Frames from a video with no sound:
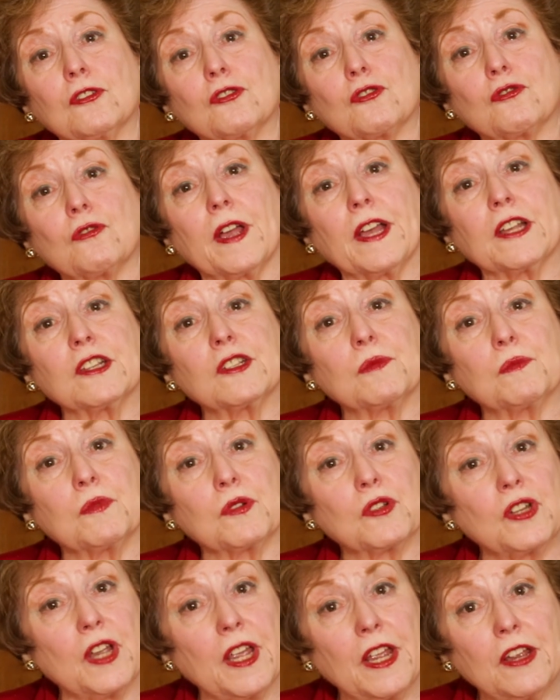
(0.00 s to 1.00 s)
the
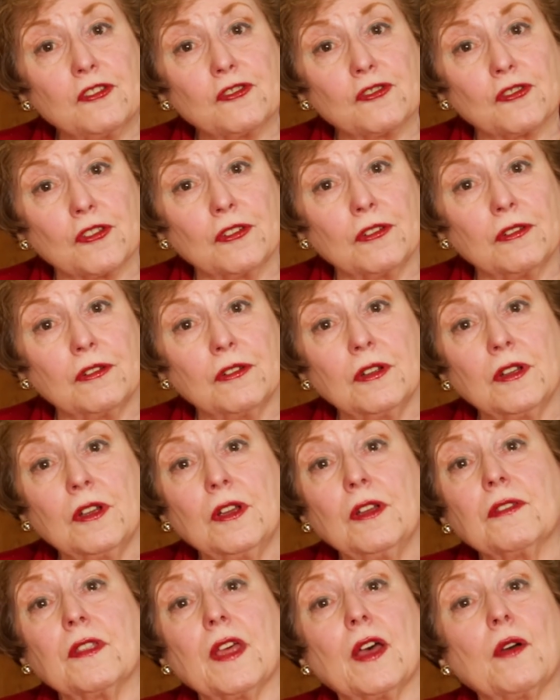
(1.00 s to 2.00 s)
transportation
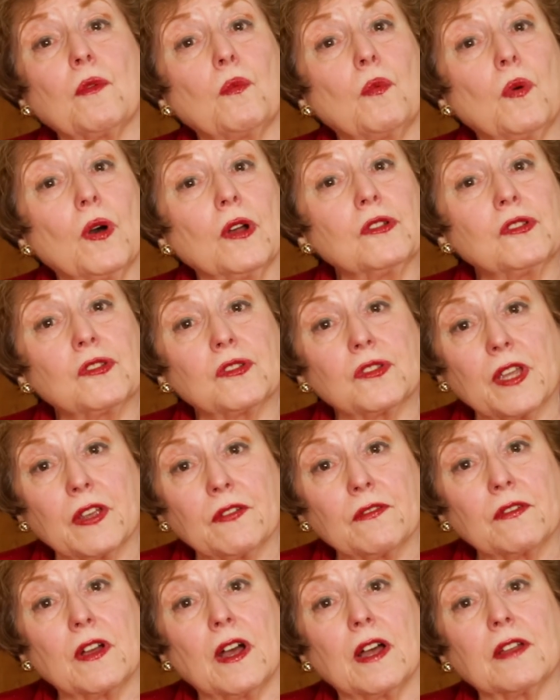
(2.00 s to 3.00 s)
that once
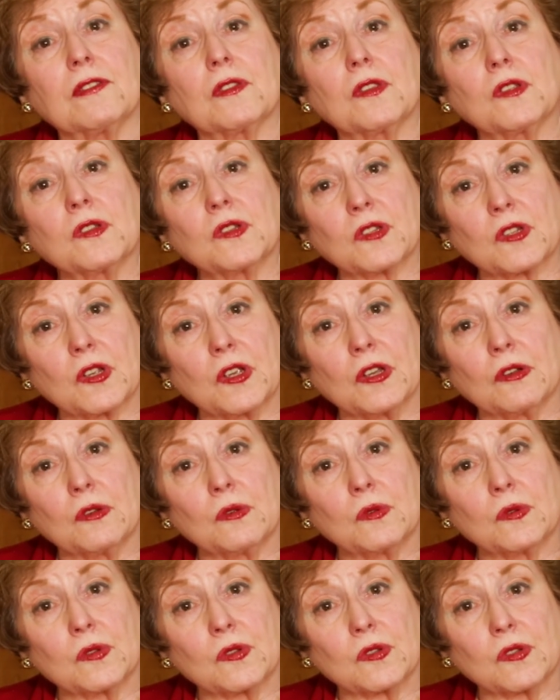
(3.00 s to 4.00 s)
they've got the
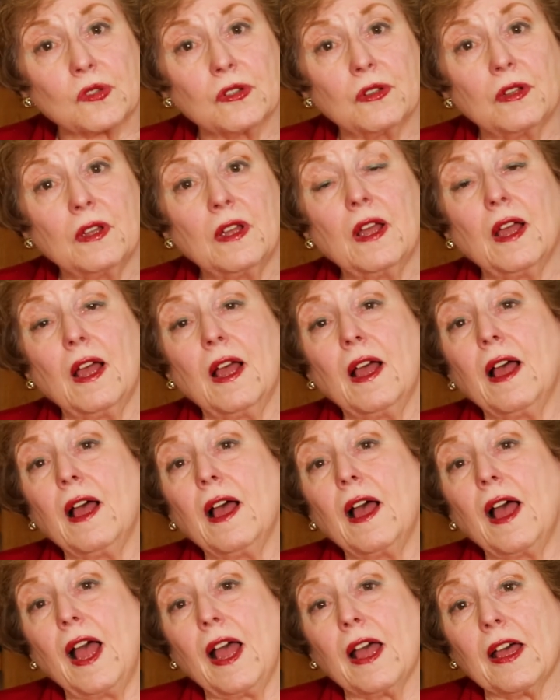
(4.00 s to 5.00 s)
skills
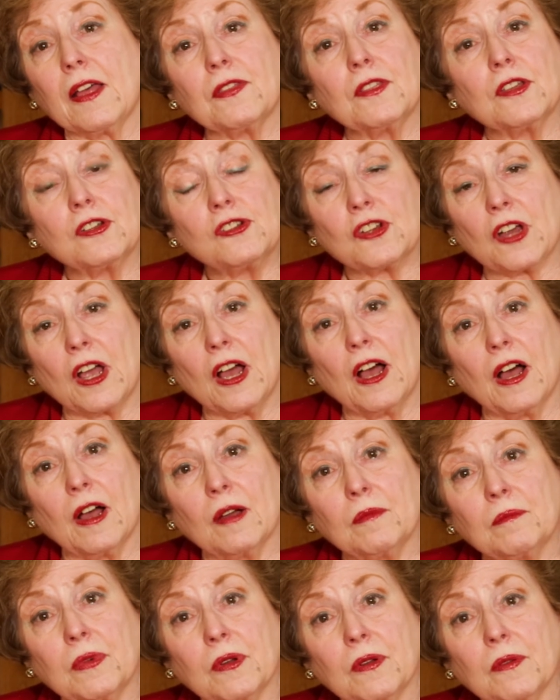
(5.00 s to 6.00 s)
and the
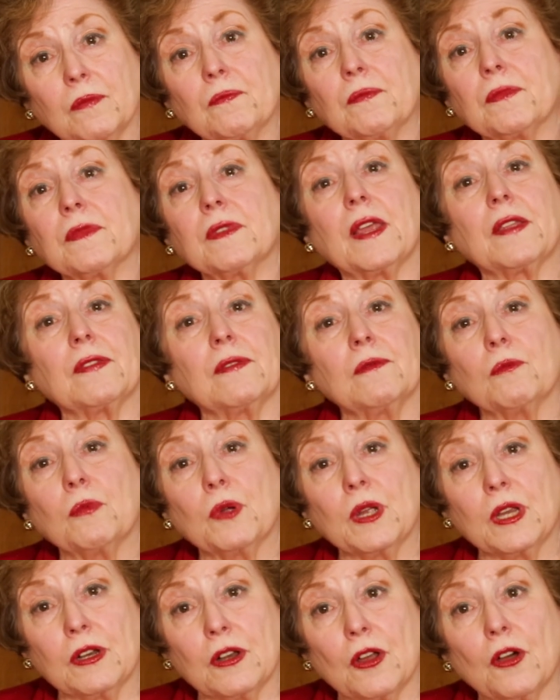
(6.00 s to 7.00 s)
job, that
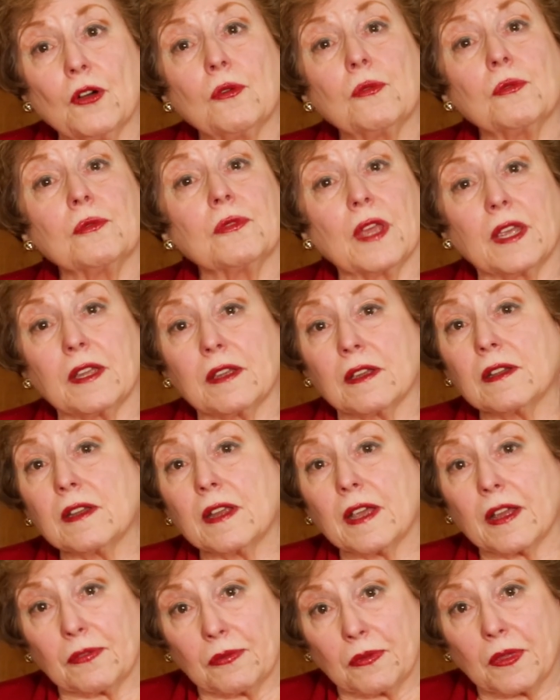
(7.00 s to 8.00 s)
we know they can
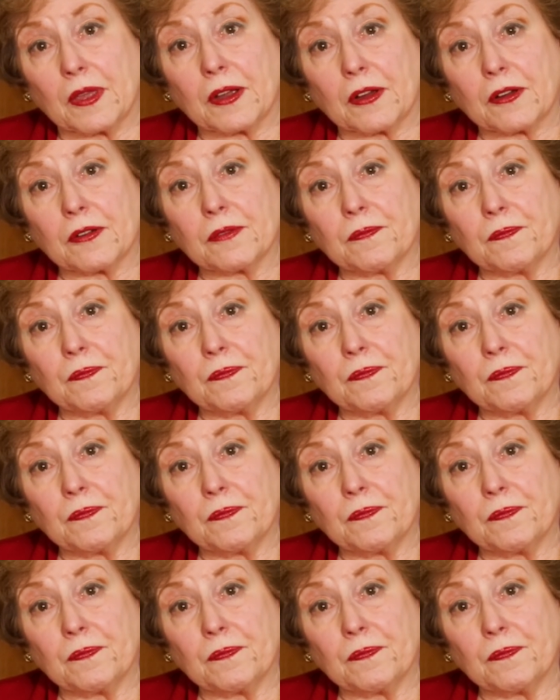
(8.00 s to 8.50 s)
get there.